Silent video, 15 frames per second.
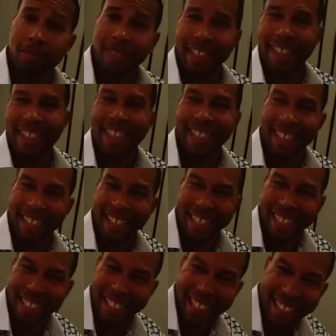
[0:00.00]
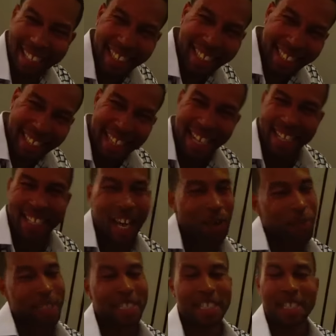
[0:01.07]
That's how
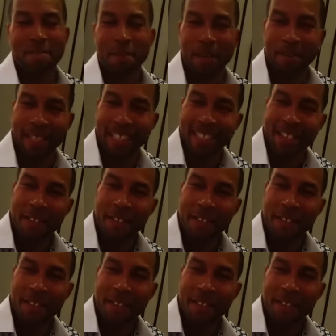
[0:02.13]
we see it, baby.